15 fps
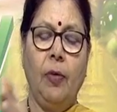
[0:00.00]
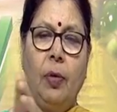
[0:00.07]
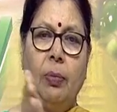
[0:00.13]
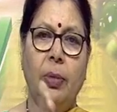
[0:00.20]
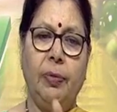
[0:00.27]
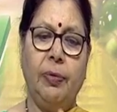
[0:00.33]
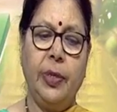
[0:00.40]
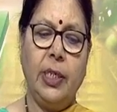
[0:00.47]

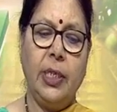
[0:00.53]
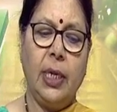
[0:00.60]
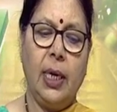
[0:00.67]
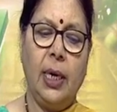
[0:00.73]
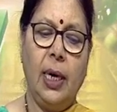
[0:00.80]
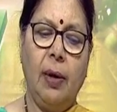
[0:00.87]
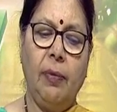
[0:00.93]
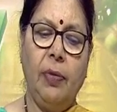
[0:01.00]
from the
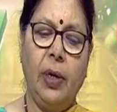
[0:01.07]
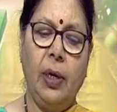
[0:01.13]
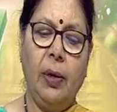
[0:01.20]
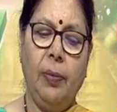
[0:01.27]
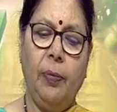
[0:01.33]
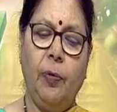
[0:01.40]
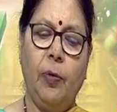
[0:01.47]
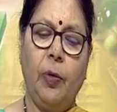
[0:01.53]
physical
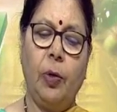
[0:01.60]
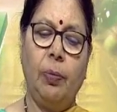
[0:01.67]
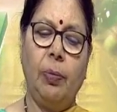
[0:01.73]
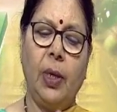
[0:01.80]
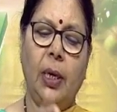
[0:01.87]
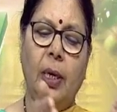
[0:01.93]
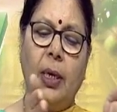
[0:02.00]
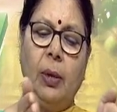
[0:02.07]
level, from the